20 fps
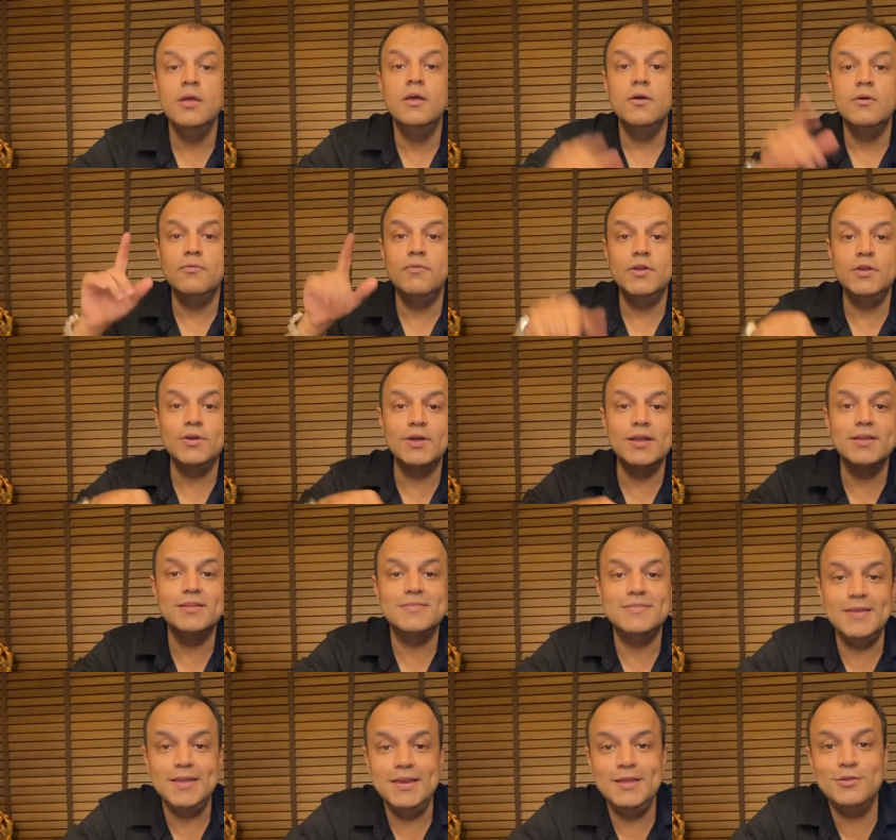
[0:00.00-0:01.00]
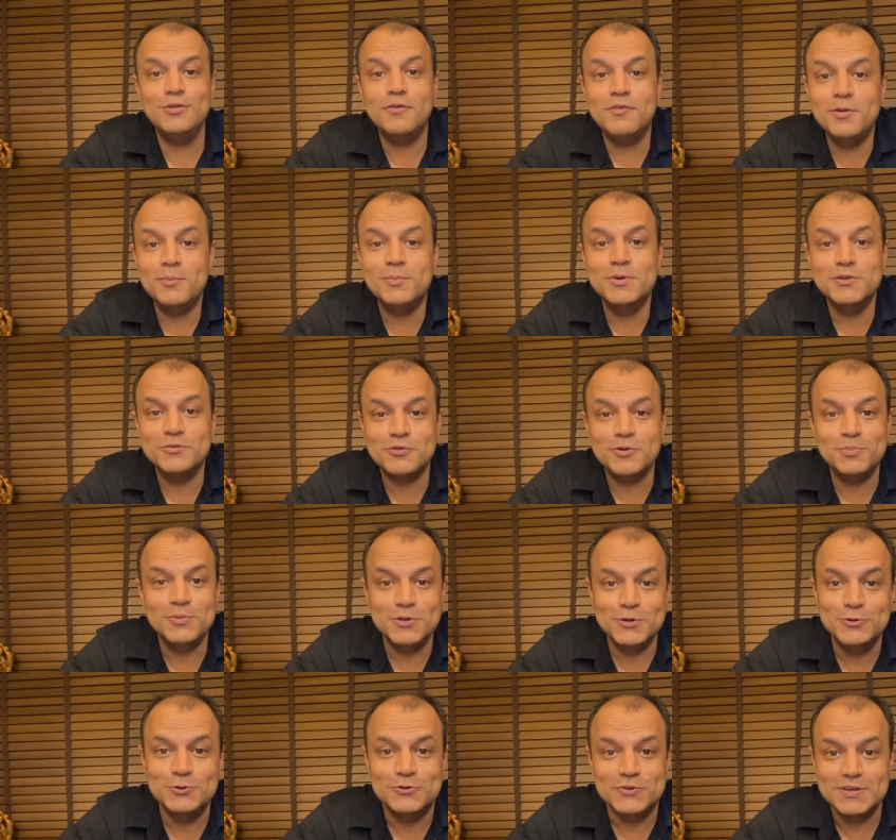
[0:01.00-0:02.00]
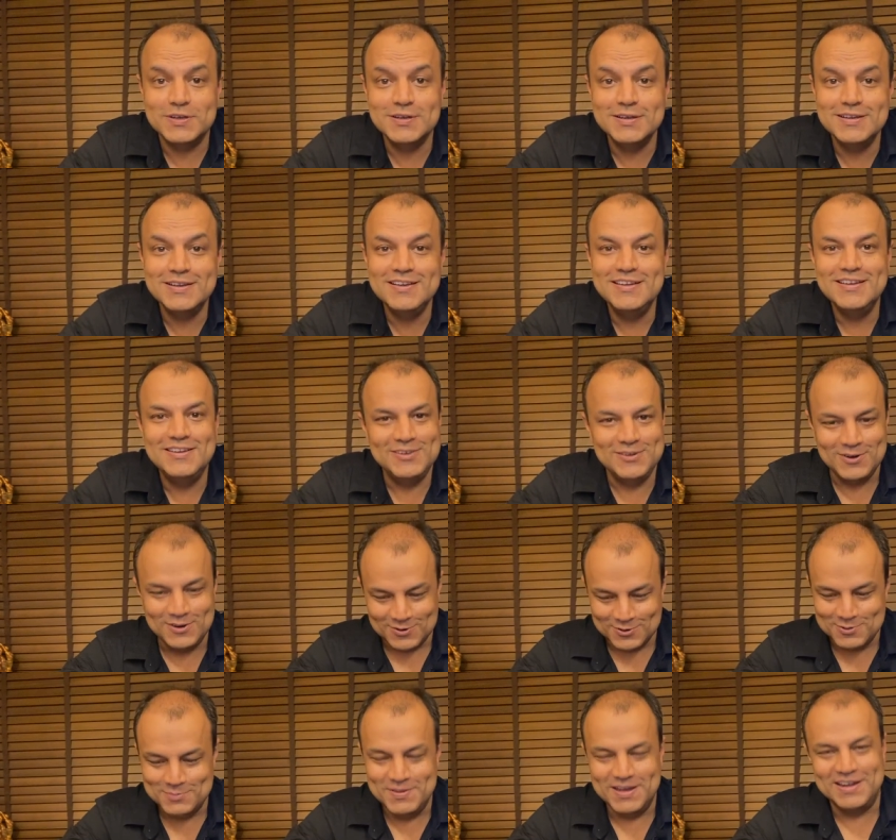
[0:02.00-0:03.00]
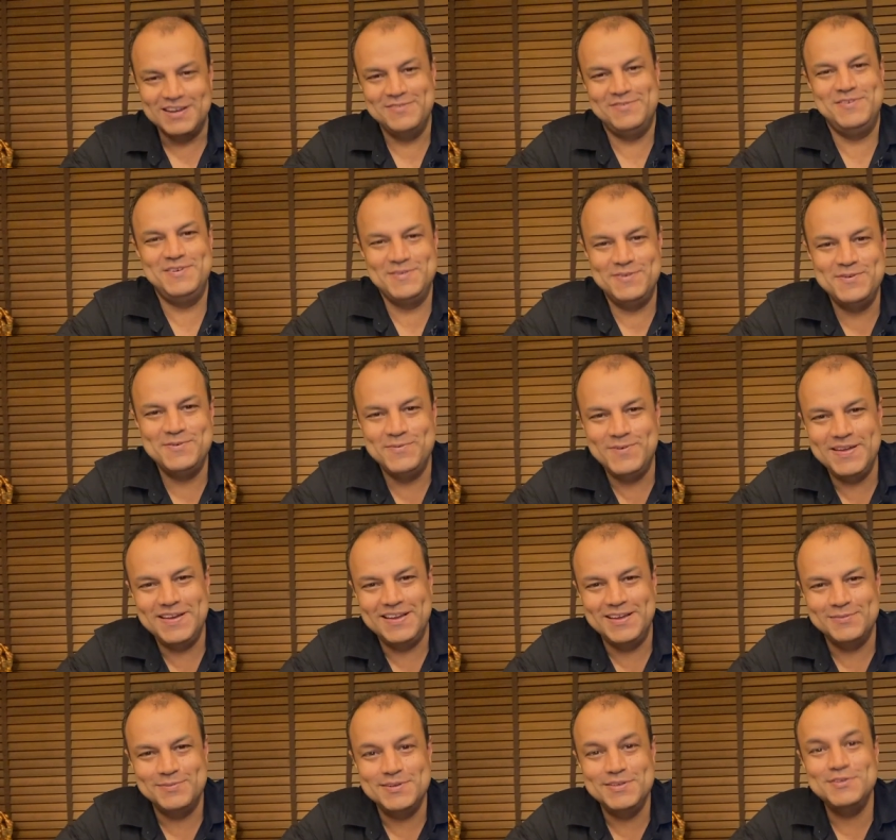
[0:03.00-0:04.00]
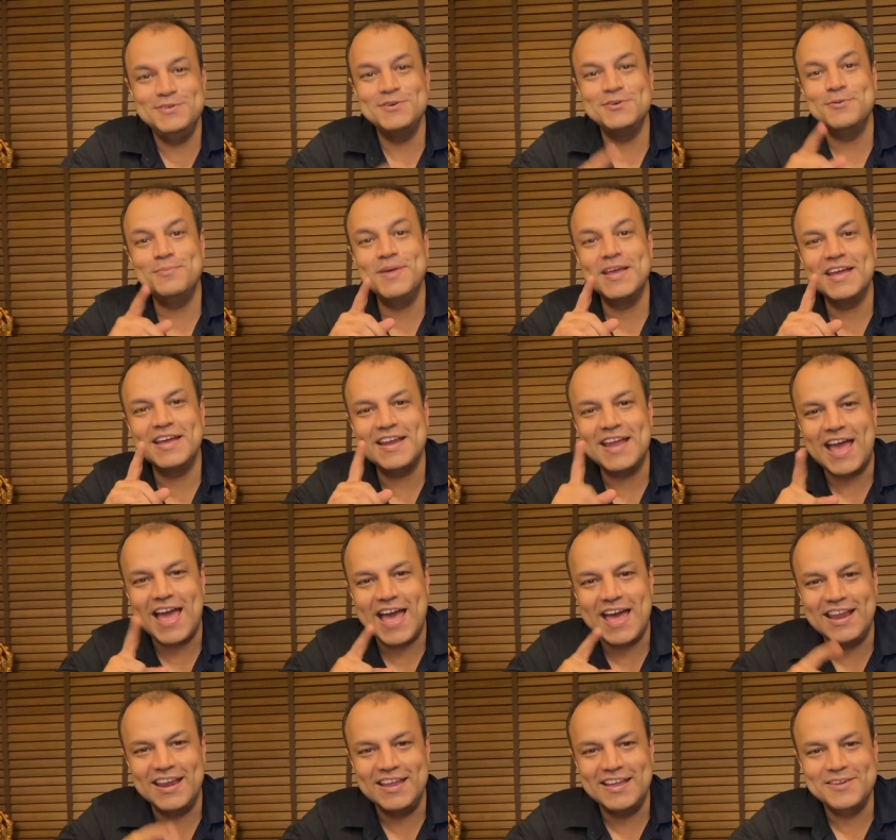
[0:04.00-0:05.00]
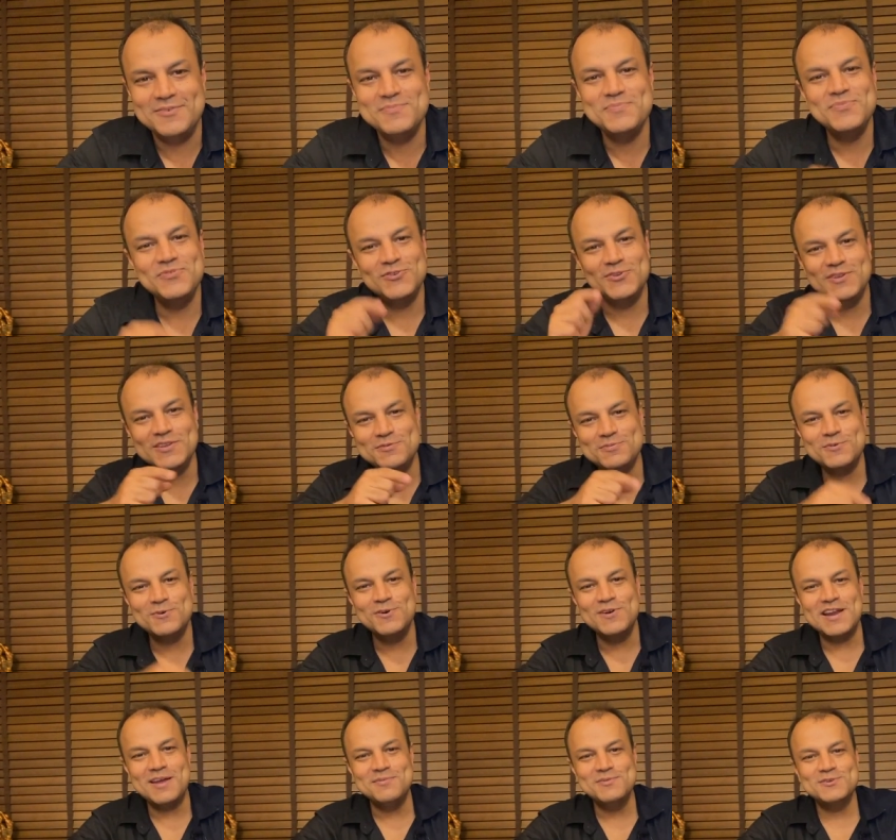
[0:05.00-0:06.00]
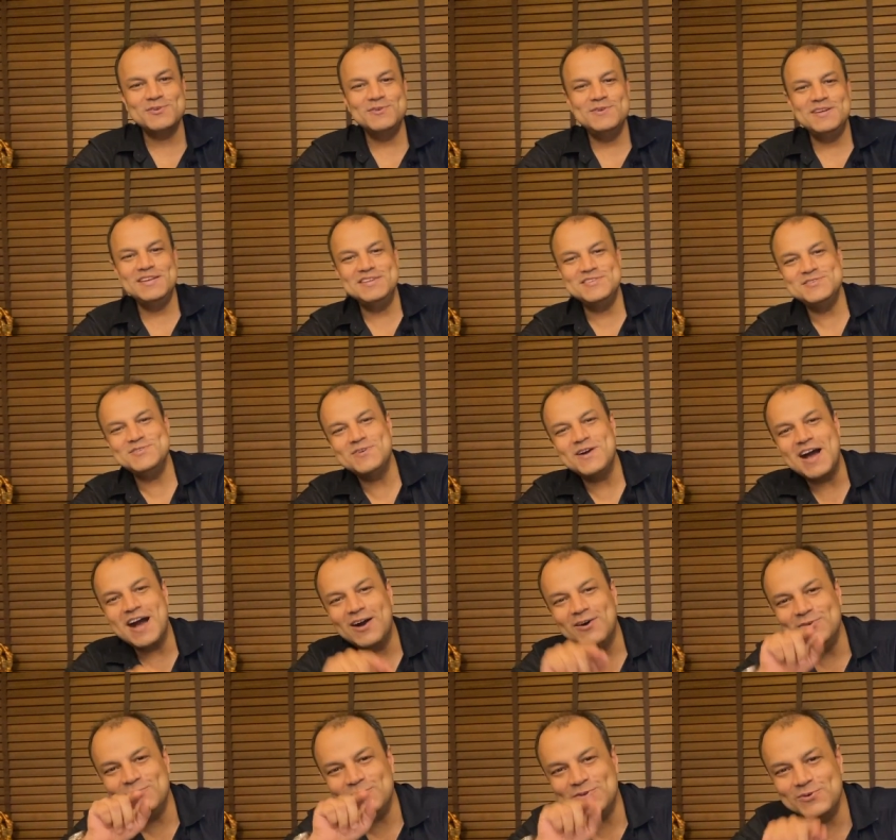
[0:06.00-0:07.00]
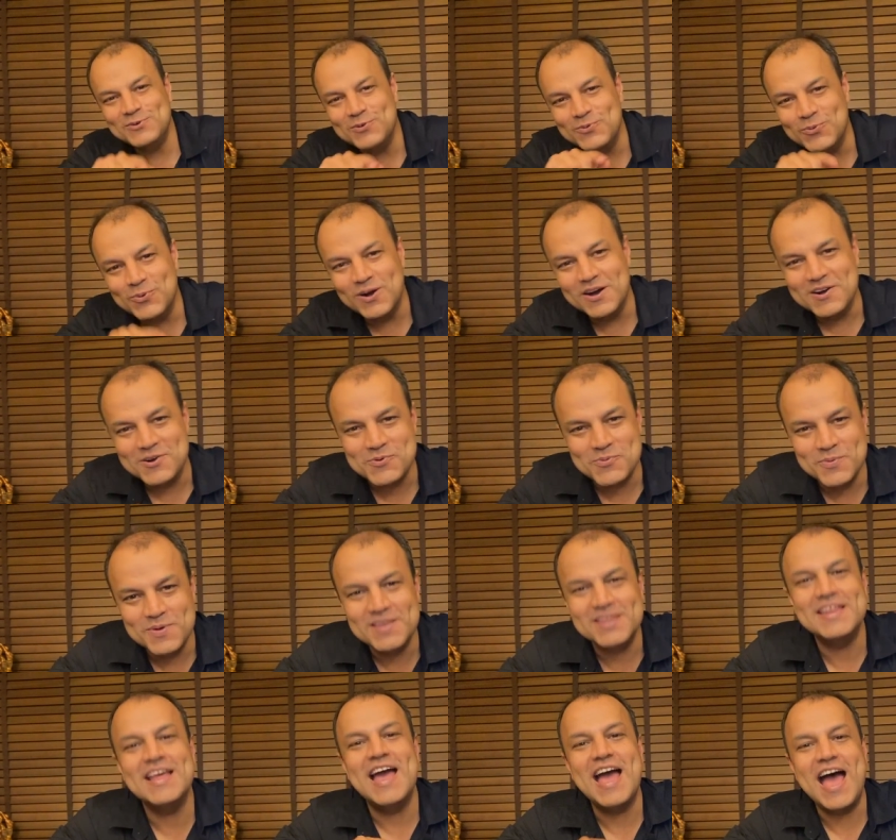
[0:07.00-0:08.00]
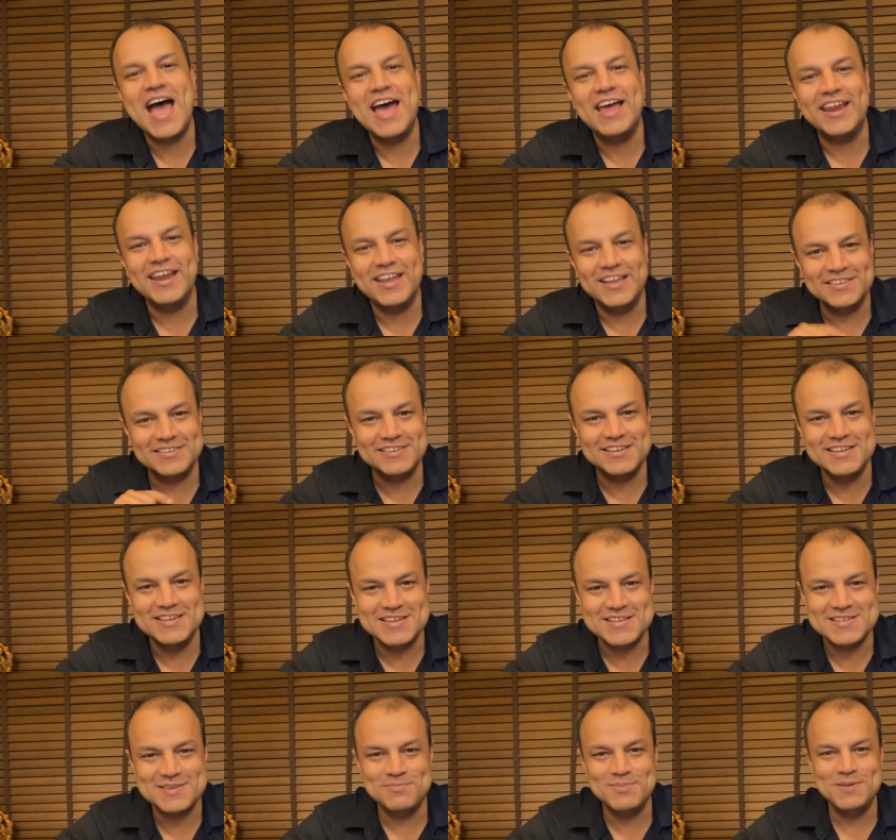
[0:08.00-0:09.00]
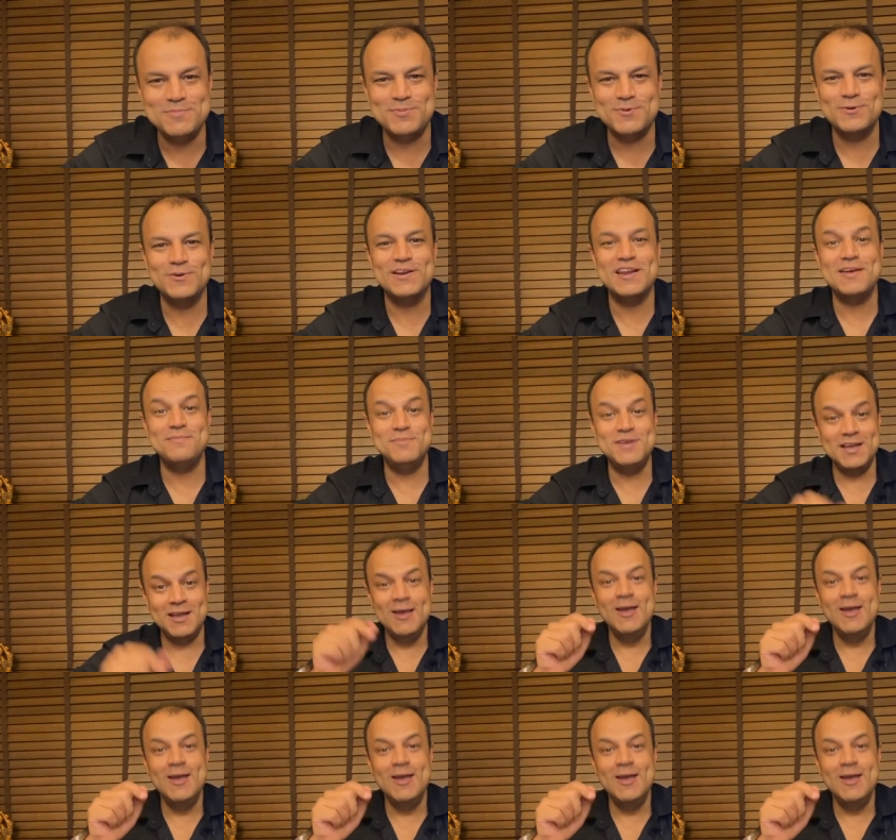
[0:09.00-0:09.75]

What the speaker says: When you get a series of numbers from the user, you're not going to make different variables. You're going to make an array. So this program is going to teach you how to work with arrays in assembly programming,